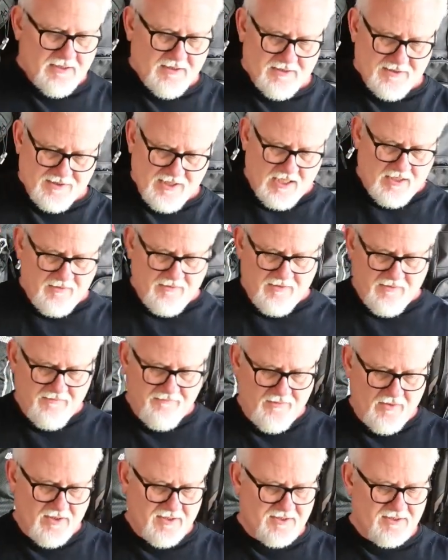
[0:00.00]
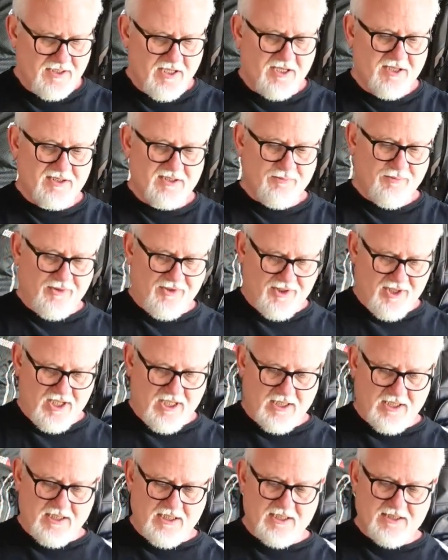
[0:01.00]
So first noticeable
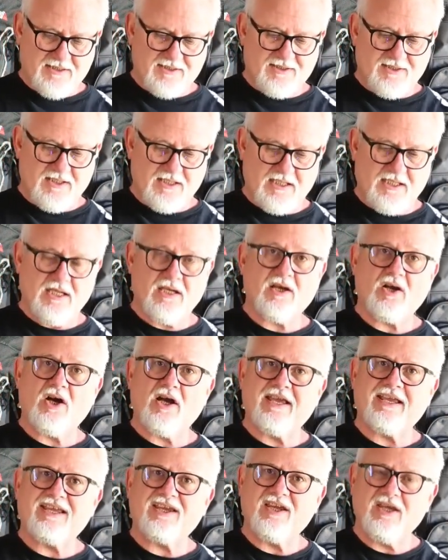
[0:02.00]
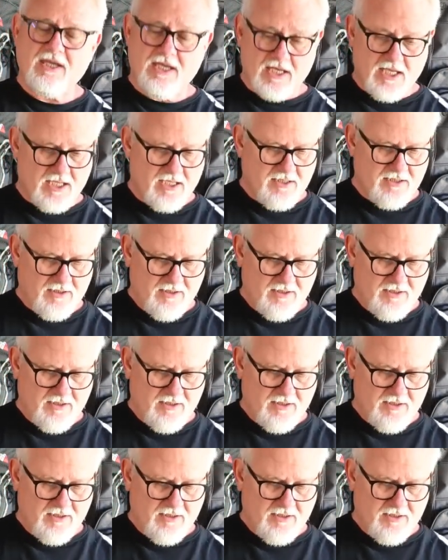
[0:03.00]
thing is the Ikea